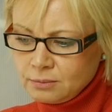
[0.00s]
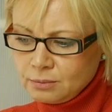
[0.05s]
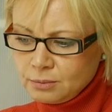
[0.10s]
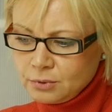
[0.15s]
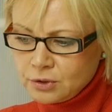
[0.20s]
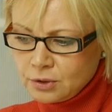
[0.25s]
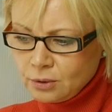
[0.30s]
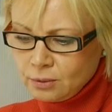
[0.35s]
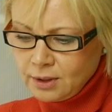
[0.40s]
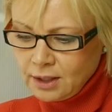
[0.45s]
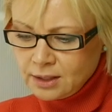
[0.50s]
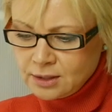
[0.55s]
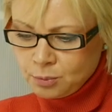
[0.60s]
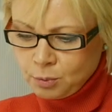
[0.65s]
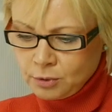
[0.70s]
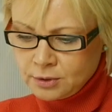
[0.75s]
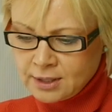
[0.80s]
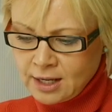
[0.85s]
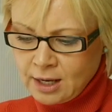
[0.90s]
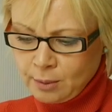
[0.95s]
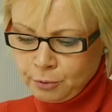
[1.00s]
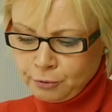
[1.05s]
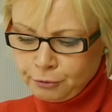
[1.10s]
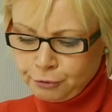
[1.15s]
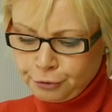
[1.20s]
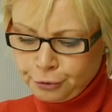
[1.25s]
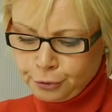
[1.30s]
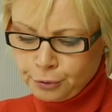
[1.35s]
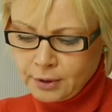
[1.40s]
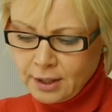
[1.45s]
So that's what's coming
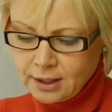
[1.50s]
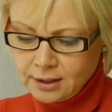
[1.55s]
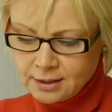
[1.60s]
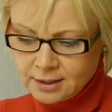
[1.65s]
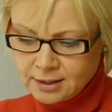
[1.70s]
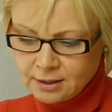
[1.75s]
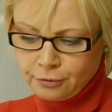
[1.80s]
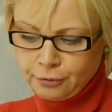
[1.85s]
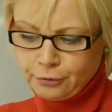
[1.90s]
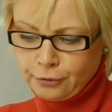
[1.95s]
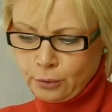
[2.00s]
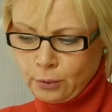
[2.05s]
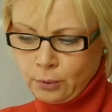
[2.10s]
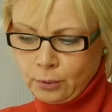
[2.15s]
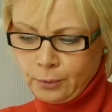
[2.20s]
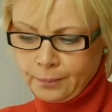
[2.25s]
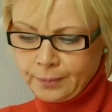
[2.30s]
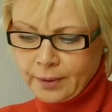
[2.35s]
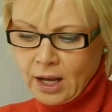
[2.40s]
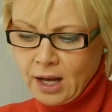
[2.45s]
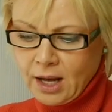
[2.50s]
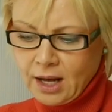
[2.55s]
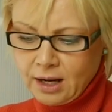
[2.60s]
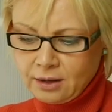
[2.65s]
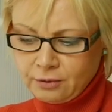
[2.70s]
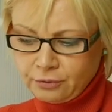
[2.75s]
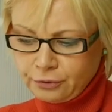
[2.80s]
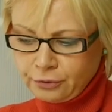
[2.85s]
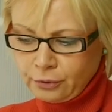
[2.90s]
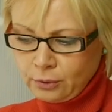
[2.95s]
through. Then it's a Fool,
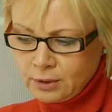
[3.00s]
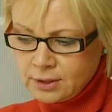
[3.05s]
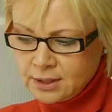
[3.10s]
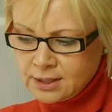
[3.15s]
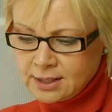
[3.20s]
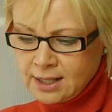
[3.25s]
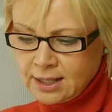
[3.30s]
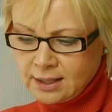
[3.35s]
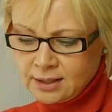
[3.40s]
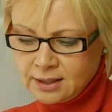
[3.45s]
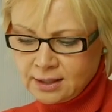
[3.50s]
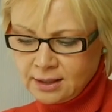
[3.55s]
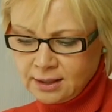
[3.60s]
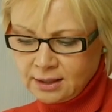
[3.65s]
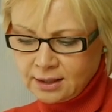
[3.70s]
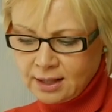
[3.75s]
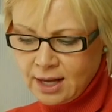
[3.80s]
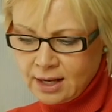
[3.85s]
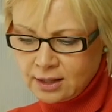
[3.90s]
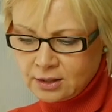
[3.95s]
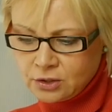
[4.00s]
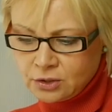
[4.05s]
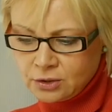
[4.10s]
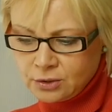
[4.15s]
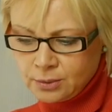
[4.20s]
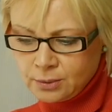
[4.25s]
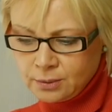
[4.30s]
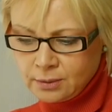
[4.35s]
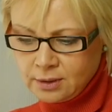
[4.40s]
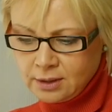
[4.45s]
and Fool is standing
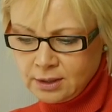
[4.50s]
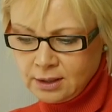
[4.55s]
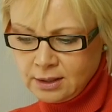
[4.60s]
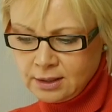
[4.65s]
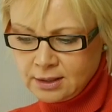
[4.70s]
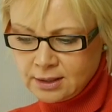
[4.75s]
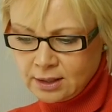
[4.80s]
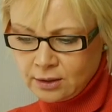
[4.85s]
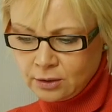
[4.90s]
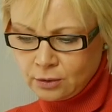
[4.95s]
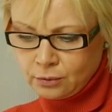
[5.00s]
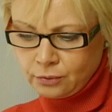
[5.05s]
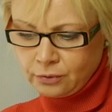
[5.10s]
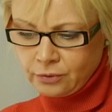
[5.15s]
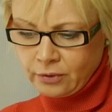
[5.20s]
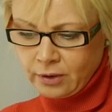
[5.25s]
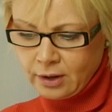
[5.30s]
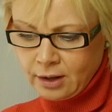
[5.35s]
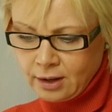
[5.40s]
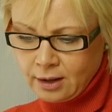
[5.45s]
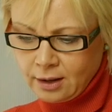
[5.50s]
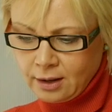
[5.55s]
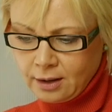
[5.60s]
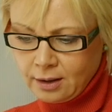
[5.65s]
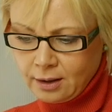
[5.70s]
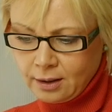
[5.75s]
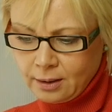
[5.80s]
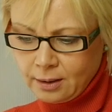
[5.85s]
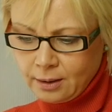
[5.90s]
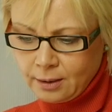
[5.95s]
next to the 10 of
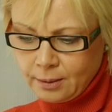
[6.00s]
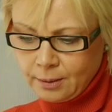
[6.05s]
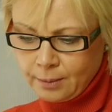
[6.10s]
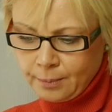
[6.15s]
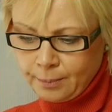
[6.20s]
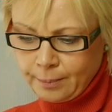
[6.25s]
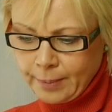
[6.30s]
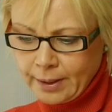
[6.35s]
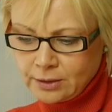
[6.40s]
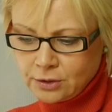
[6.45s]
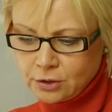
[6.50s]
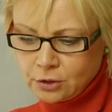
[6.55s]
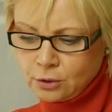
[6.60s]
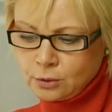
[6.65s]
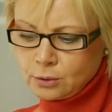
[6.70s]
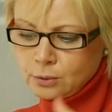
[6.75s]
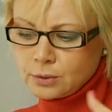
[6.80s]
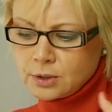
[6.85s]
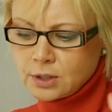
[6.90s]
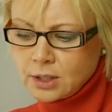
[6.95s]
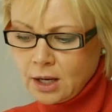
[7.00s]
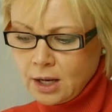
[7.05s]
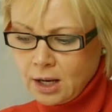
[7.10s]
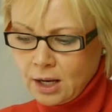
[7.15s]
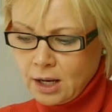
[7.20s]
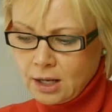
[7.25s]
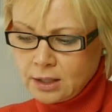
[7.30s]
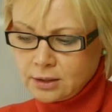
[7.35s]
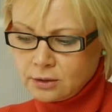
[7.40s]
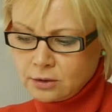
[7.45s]
Pentacles.
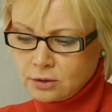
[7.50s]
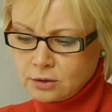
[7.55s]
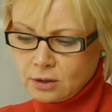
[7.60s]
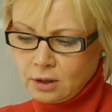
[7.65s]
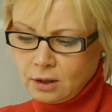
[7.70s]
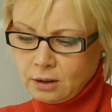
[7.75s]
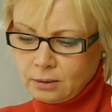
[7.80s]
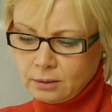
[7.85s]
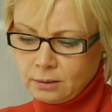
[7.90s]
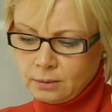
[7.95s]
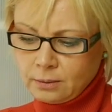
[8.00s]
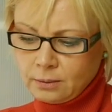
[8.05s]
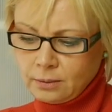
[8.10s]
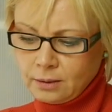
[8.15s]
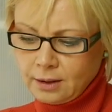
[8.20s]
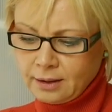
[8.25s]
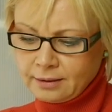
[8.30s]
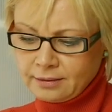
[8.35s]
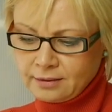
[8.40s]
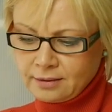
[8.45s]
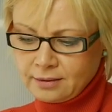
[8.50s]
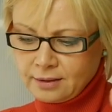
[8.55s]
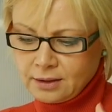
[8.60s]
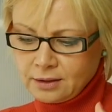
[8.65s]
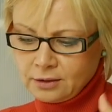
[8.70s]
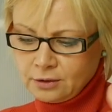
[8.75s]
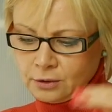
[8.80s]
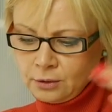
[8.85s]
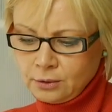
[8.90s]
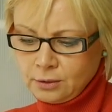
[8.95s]
So I
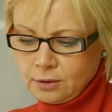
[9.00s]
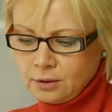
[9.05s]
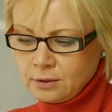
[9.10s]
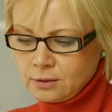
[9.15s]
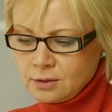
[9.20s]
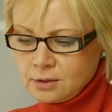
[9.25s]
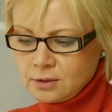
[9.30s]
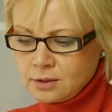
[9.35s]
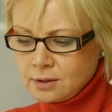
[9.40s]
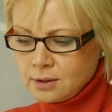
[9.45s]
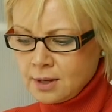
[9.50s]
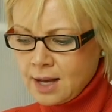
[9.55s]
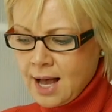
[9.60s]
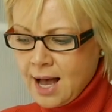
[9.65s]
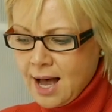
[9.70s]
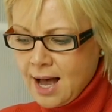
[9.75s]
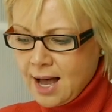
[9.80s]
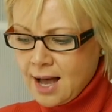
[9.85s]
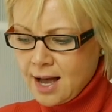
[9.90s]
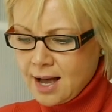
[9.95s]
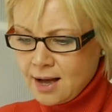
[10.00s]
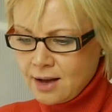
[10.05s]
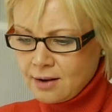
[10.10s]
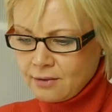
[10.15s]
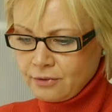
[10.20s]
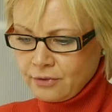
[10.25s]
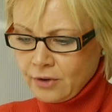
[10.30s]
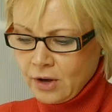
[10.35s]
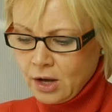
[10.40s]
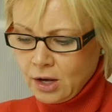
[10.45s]
think you're going
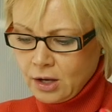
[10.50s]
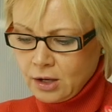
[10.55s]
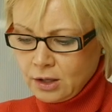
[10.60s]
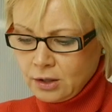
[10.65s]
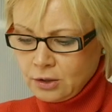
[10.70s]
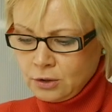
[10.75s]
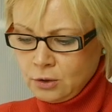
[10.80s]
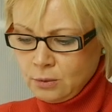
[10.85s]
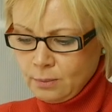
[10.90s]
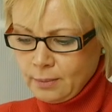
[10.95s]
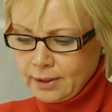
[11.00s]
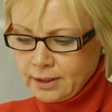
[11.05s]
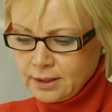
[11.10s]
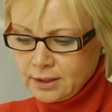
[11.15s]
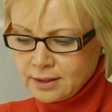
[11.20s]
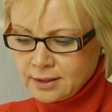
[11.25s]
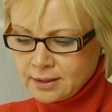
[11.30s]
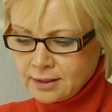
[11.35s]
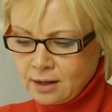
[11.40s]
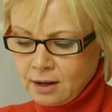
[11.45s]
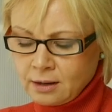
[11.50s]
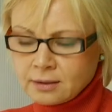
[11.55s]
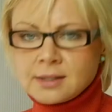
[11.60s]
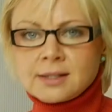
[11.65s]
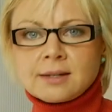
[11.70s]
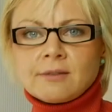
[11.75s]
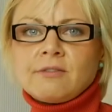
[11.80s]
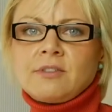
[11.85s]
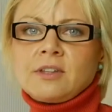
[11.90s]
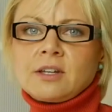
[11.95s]
to you might start
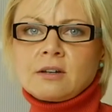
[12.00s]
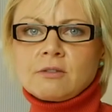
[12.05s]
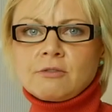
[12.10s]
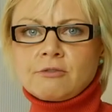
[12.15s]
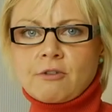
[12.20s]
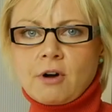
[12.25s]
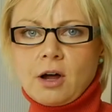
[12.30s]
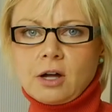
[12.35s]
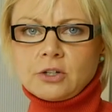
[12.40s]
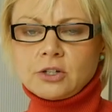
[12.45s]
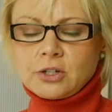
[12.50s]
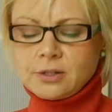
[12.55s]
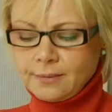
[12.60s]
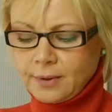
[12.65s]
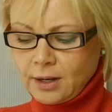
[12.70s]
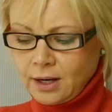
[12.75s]
something afresh.